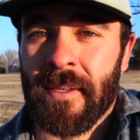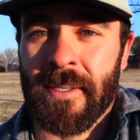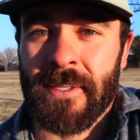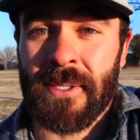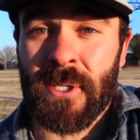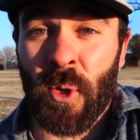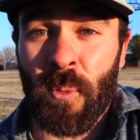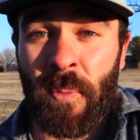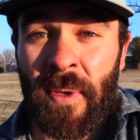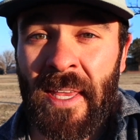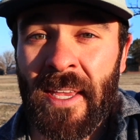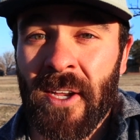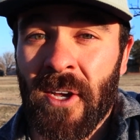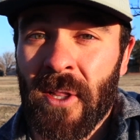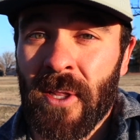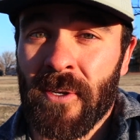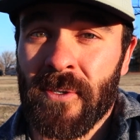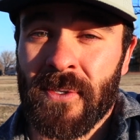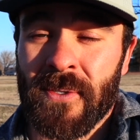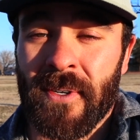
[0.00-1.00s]
So be a
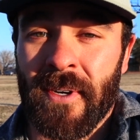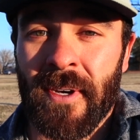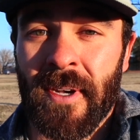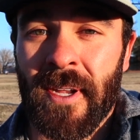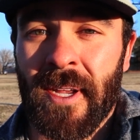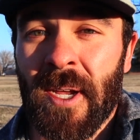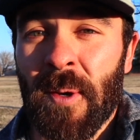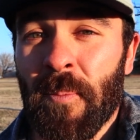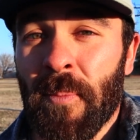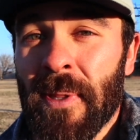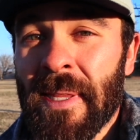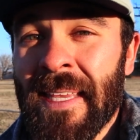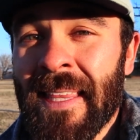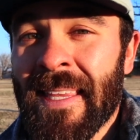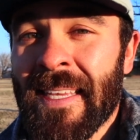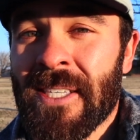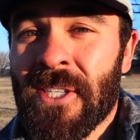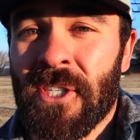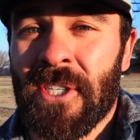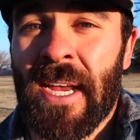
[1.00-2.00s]
closer. Complete
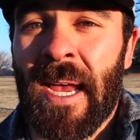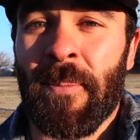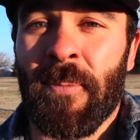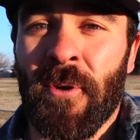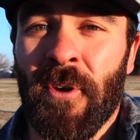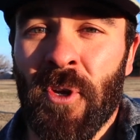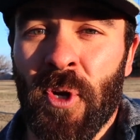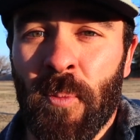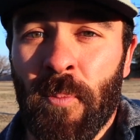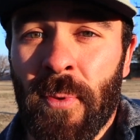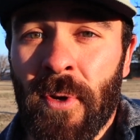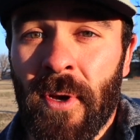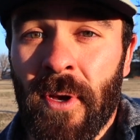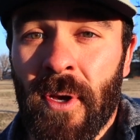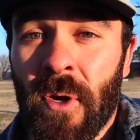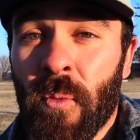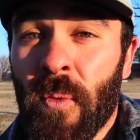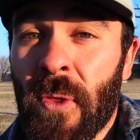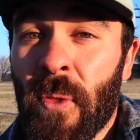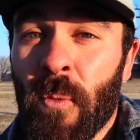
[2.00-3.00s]
this chapter in your
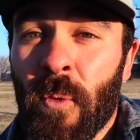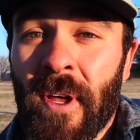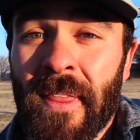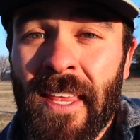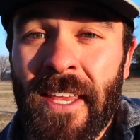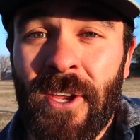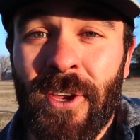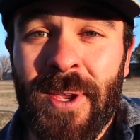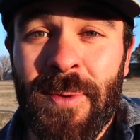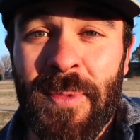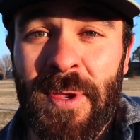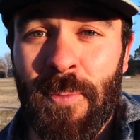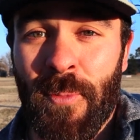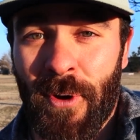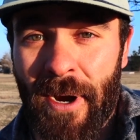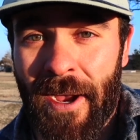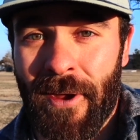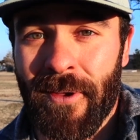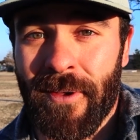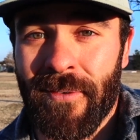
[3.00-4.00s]
book with one that you can be
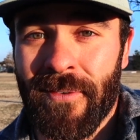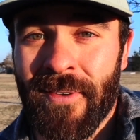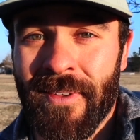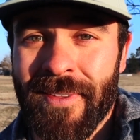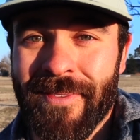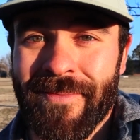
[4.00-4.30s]
proud of.